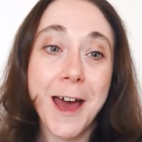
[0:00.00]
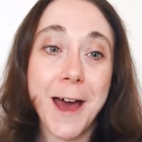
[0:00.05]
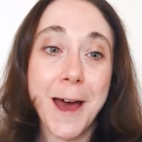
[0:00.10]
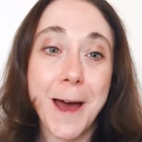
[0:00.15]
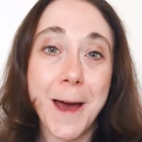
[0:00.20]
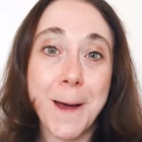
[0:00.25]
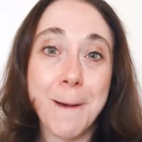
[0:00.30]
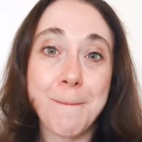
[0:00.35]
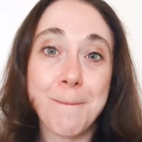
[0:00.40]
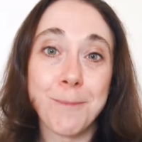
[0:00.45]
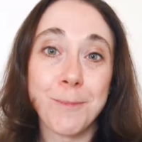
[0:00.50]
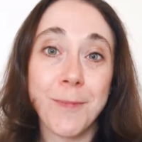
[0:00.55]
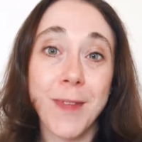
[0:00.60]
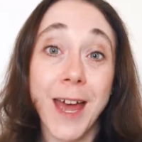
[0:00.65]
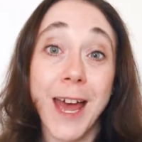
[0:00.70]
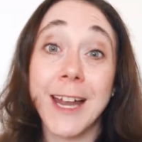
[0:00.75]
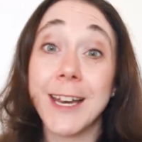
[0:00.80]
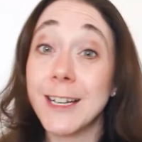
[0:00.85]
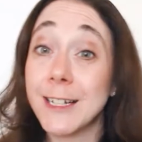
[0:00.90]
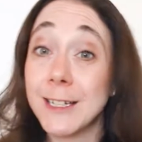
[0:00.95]
And
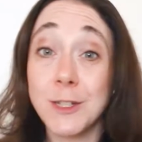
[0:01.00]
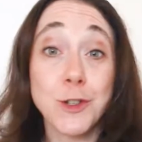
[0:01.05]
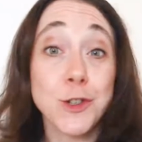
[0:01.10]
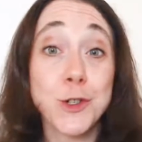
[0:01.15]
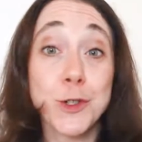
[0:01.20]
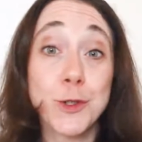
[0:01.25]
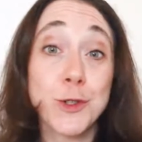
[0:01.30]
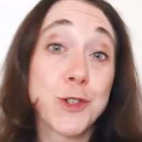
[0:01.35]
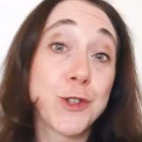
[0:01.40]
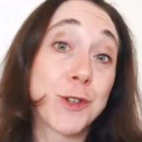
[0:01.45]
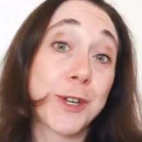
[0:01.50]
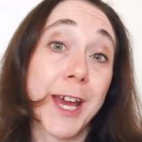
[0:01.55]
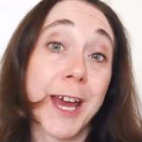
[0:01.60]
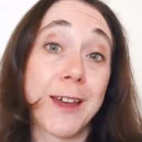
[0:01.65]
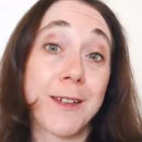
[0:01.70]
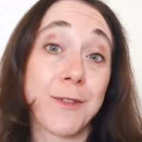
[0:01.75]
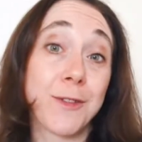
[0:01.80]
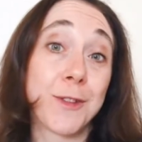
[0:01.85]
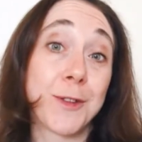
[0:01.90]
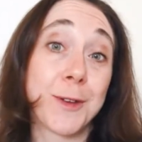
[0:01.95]
it ensures you
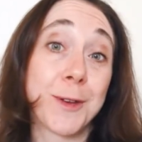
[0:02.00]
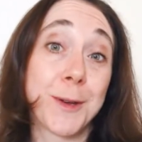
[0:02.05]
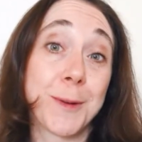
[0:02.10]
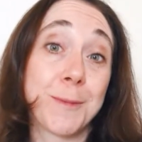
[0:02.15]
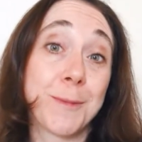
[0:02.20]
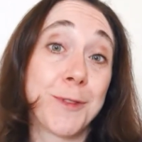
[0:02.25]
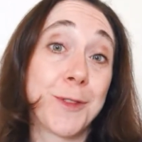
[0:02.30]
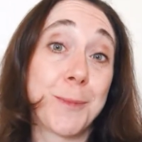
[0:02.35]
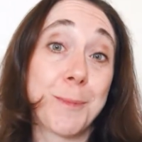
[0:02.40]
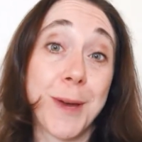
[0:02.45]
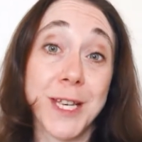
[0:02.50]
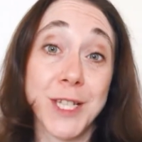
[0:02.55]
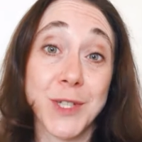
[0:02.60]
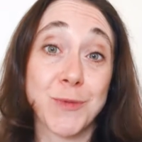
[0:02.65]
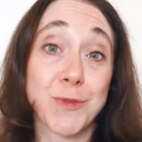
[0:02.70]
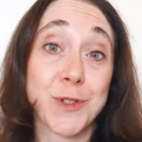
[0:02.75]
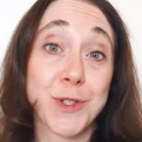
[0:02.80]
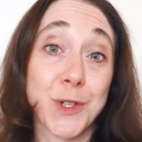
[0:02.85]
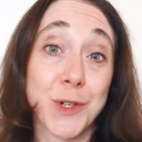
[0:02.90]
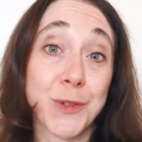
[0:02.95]
get the best
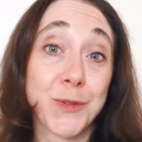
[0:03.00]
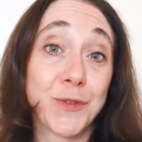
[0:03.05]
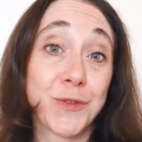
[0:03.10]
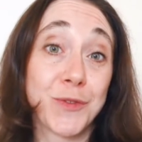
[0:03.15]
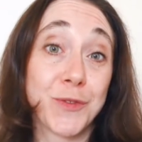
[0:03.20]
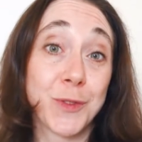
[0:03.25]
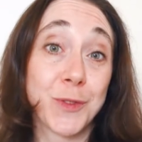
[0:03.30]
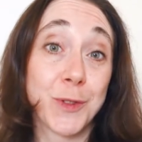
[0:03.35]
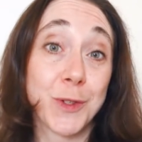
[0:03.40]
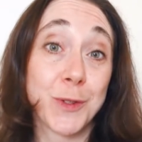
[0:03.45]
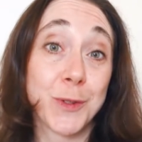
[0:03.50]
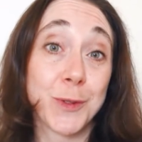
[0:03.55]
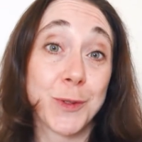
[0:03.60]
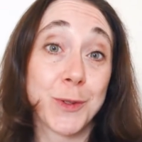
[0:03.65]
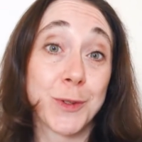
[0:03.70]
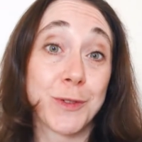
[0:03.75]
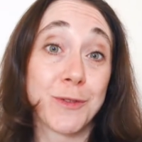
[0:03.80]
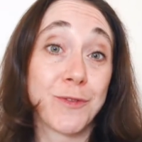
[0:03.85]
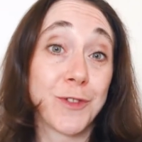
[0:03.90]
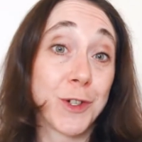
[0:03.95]
result for
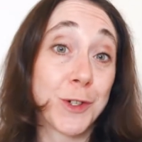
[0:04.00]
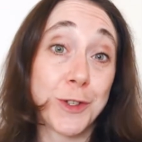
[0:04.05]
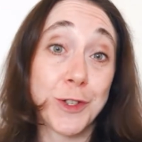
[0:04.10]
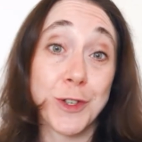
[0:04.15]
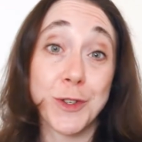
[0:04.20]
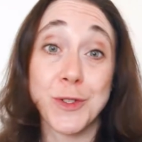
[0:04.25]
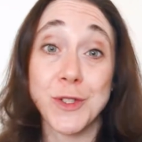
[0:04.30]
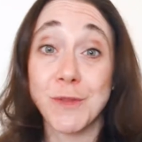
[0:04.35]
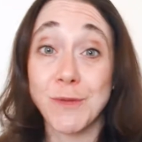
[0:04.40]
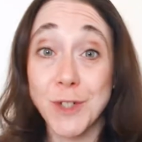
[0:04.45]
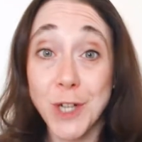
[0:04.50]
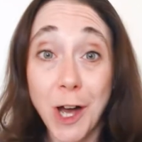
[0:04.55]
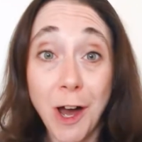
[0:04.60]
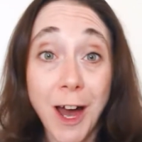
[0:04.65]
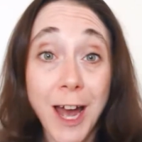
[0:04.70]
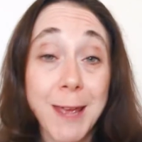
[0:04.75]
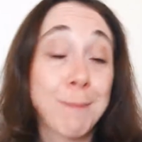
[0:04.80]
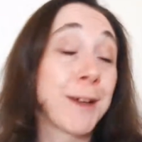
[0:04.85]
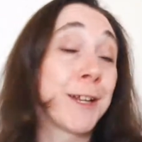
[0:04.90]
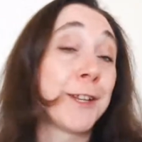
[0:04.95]
your use of
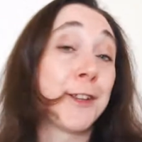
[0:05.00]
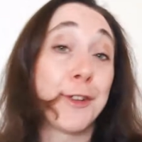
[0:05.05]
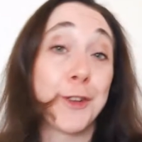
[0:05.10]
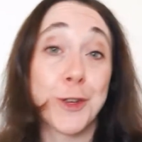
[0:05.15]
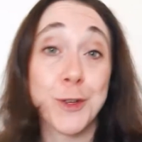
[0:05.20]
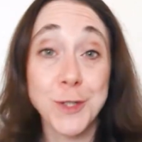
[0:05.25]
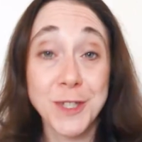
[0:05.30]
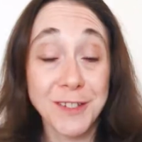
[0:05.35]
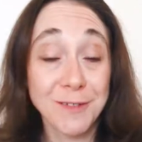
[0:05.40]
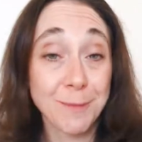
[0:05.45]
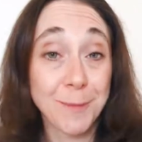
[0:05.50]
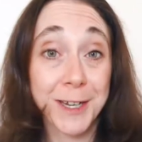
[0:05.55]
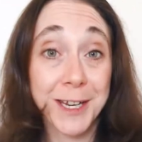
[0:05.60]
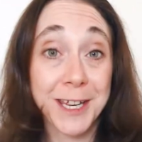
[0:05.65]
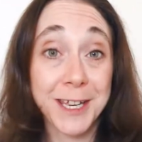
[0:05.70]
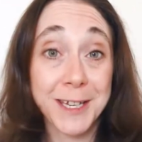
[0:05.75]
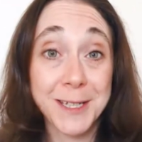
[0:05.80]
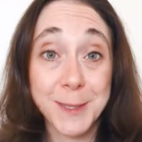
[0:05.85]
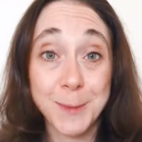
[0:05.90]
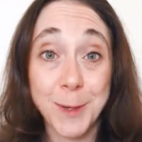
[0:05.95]
time and your use of
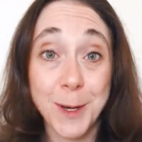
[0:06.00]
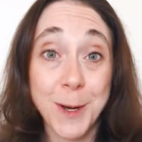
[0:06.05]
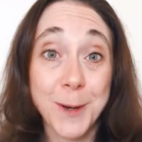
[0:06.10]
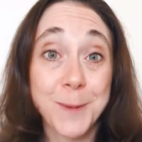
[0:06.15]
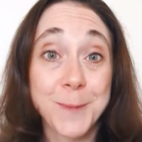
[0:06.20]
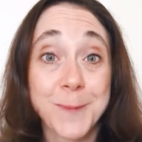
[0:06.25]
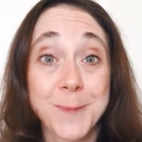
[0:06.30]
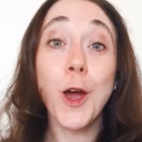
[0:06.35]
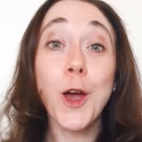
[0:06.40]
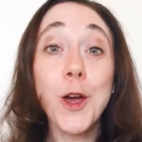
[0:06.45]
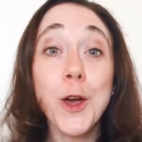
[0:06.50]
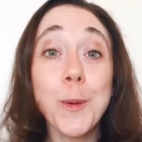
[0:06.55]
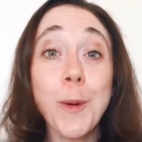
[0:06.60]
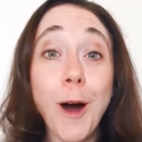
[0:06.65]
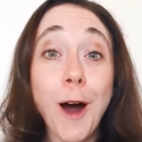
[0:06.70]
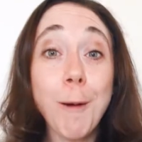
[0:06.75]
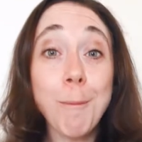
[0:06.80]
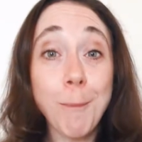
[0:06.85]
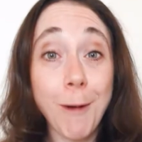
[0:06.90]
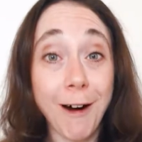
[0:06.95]
money as well. Who
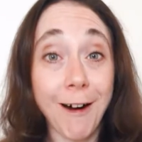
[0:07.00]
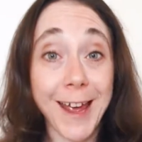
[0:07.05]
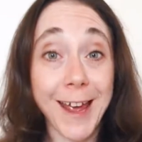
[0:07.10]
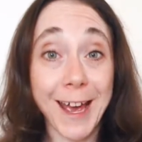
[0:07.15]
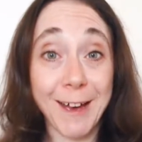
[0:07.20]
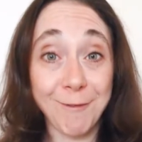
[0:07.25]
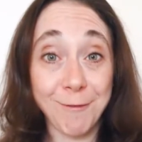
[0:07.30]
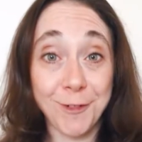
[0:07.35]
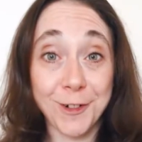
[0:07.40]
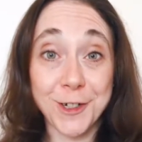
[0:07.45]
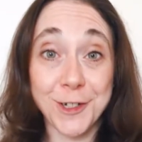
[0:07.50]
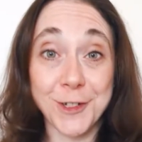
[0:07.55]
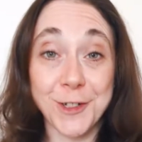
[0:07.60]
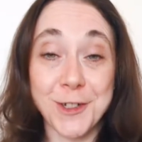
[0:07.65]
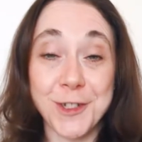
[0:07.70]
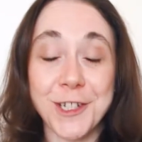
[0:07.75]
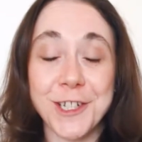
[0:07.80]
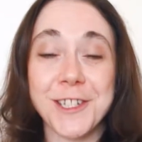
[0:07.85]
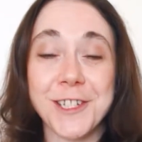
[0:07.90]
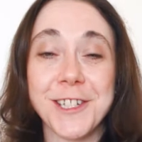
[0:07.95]
are my Afrikaans
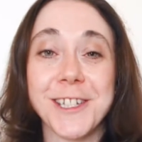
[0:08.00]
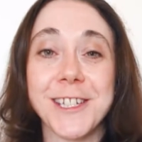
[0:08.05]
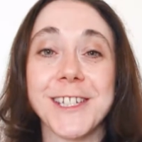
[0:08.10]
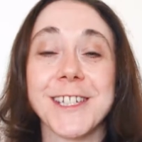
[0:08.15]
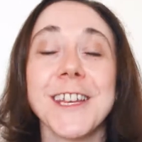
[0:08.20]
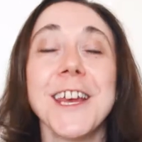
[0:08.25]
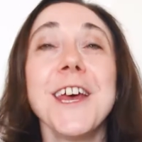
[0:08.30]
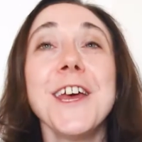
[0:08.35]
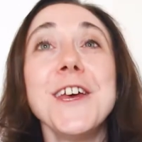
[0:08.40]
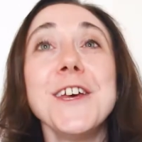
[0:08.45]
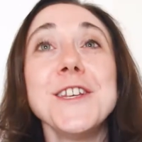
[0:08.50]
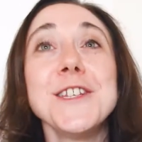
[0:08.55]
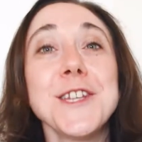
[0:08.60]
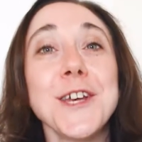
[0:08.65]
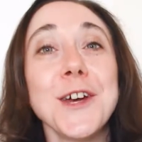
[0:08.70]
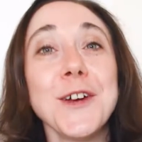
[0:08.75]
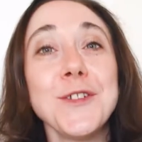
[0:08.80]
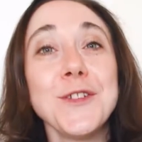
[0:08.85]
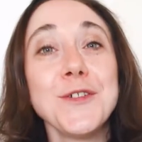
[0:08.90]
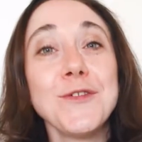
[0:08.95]
tutors?
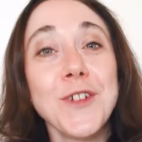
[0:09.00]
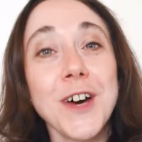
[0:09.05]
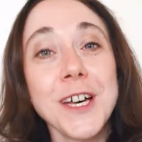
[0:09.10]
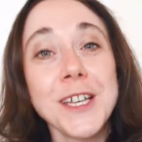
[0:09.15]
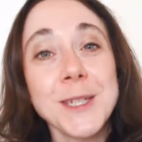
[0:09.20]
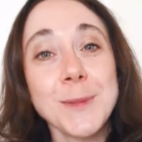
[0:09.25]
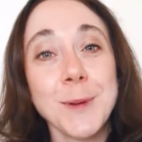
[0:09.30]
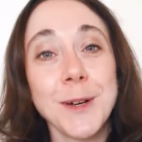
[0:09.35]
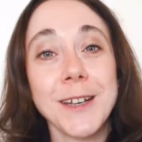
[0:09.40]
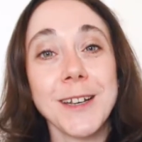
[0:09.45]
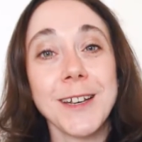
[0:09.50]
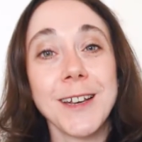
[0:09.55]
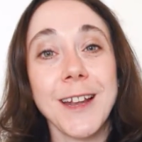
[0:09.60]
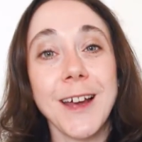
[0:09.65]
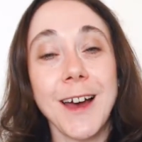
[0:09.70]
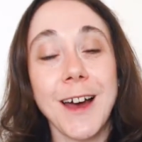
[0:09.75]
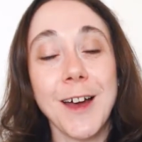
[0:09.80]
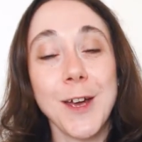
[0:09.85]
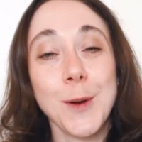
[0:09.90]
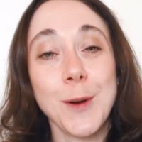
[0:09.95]
So the first one,
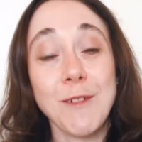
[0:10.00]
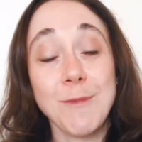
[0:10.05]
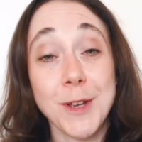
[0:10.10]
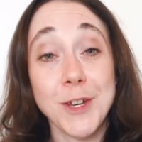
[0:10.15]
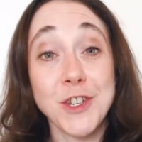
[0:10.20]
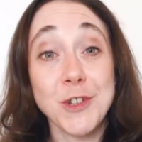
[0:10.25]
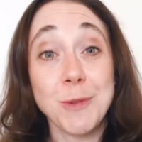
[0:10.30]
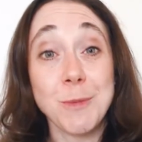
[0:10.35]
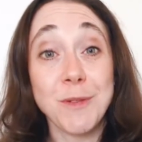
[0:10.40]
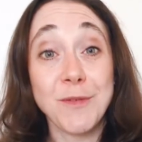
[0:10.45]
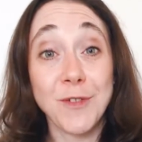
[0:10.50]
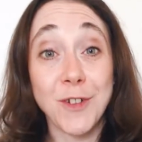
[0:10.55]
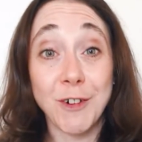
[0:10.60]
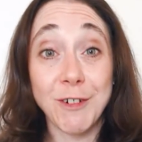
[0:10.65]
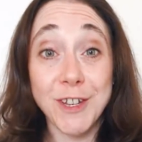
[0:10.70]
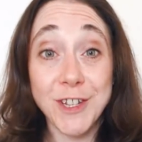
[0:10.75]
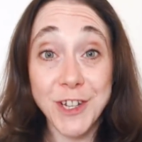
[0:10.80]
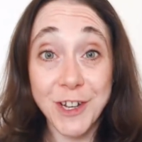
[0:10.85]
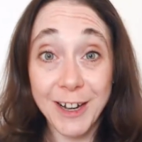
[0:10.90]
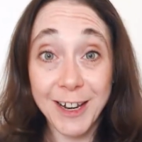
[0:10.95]
who I've mentioned before,
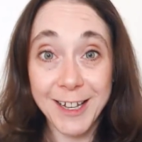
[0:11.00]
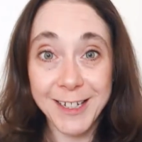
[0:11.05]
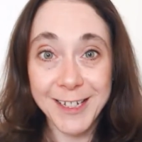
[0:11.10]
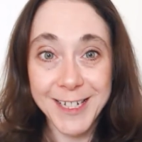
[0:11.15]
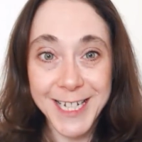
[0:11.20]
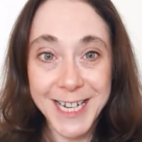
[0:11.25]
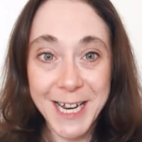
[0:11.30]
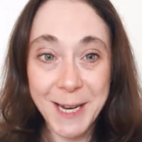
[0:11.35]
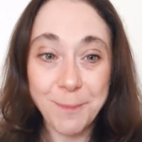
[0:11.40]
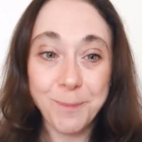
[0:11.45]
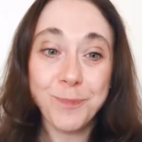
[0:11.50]
is Yolande.